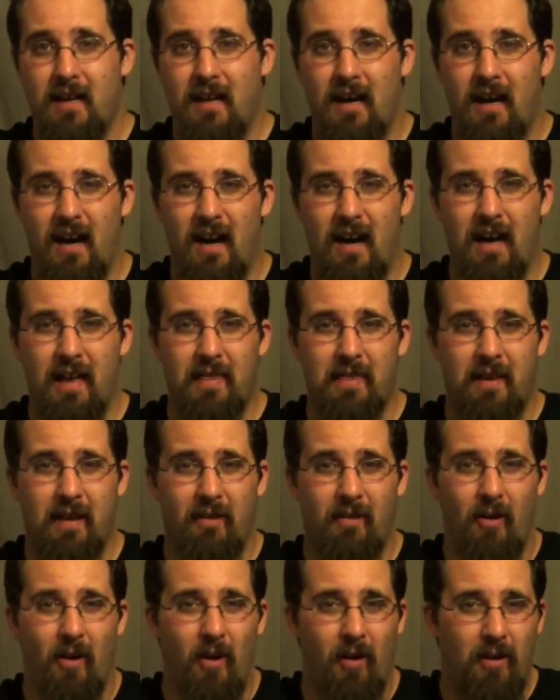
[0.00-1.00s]

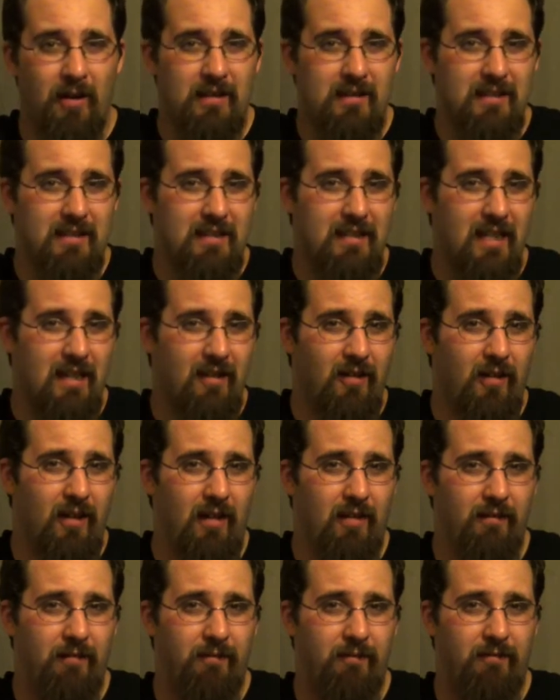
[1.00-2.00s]
There are still
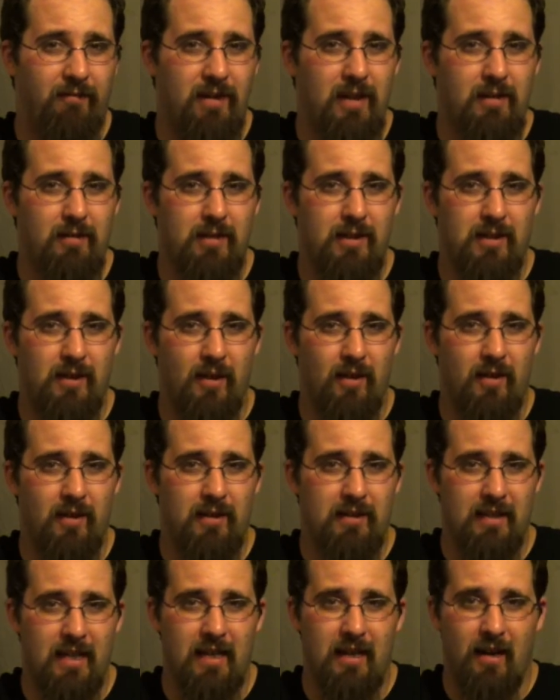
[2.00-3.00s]
a few
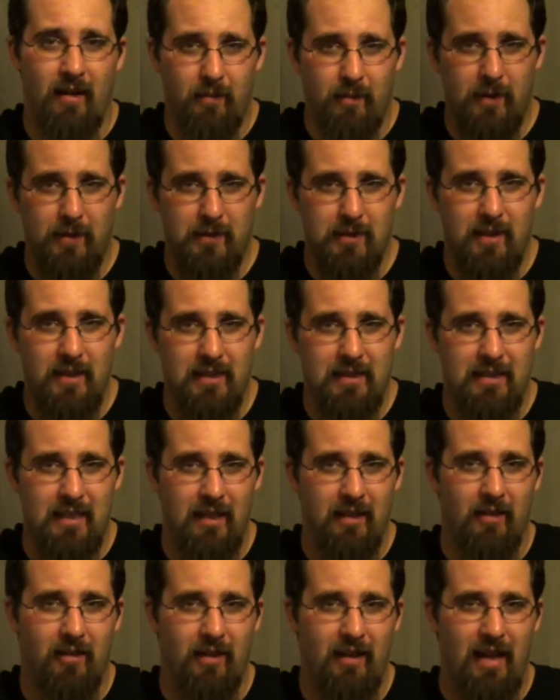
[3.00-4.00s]
songs, and I'll mostly
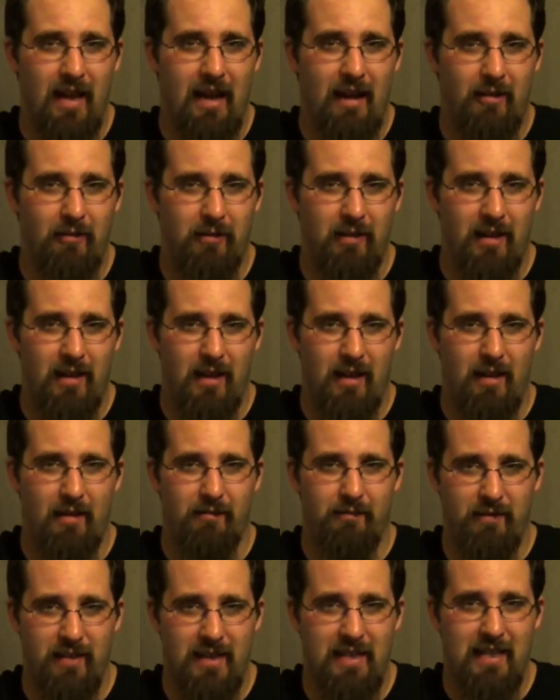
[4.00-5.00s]
single out
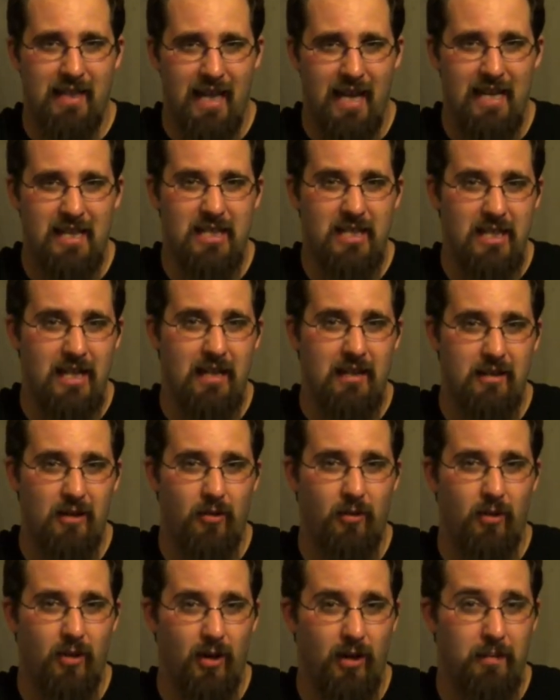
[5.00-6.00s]
Vindication and
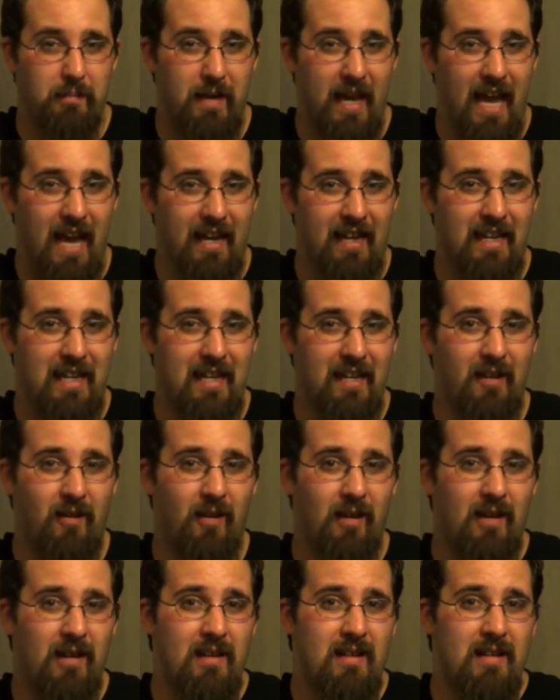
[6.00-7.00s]
Don't Look Back here.